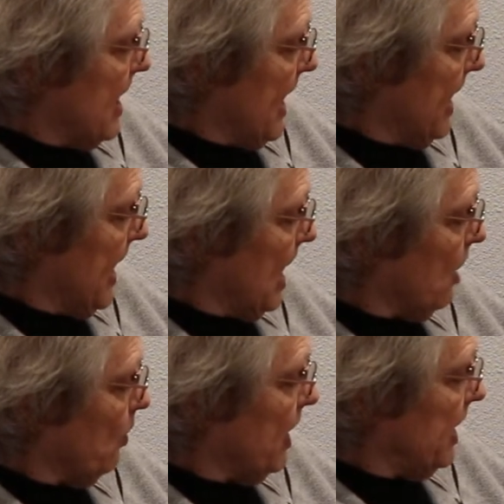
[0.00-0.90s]
At
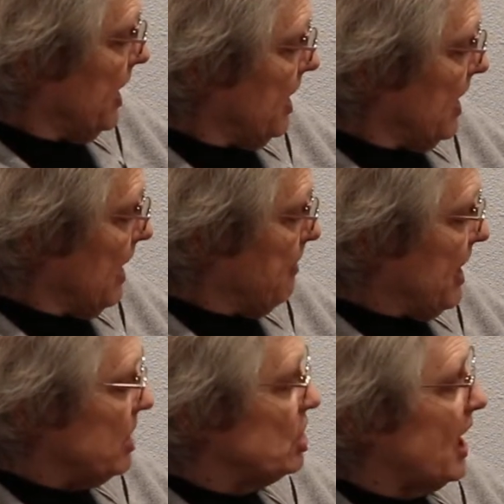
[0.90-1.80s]
Halloween, they
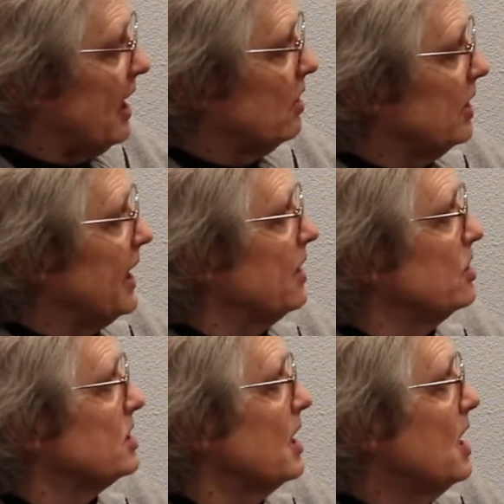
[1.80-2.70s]
made
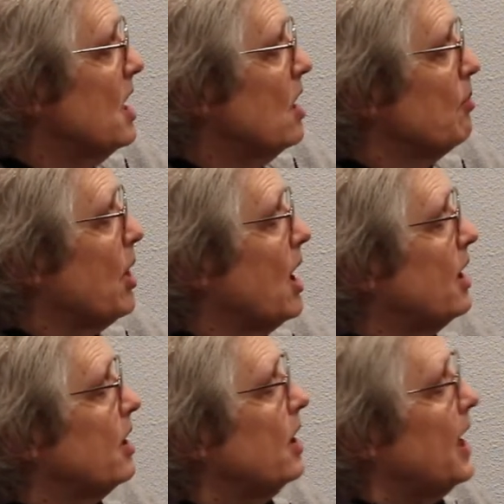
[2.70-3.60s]
jack-o'-lanterns.
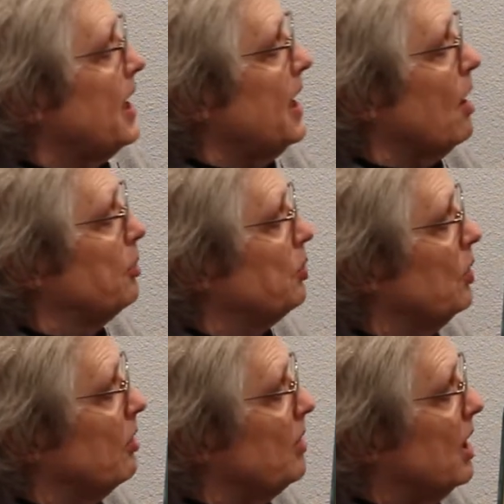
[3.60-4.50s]
Parker had helped
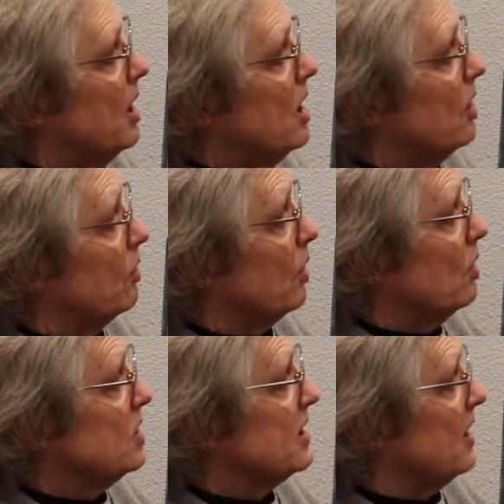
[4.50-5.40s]
Wilma grow
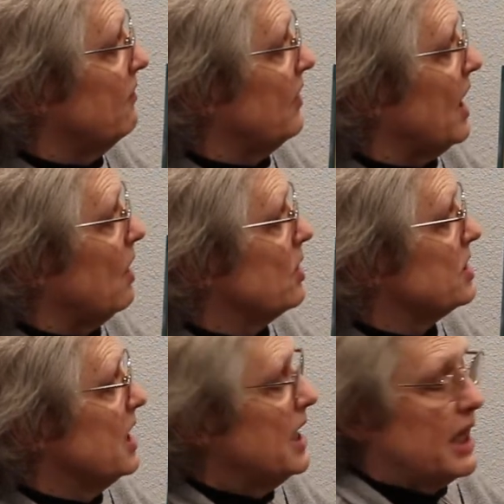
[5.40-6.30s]
sunflowers.
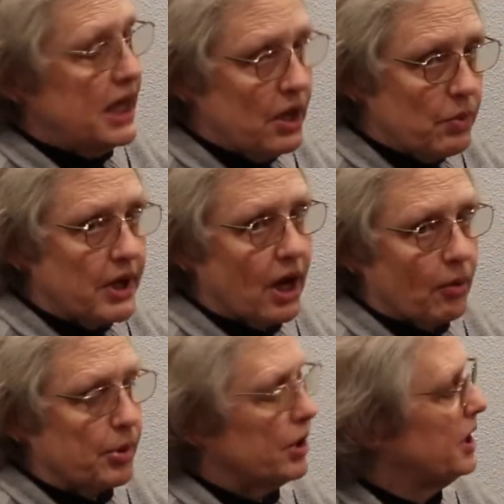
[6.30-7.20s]
He would help her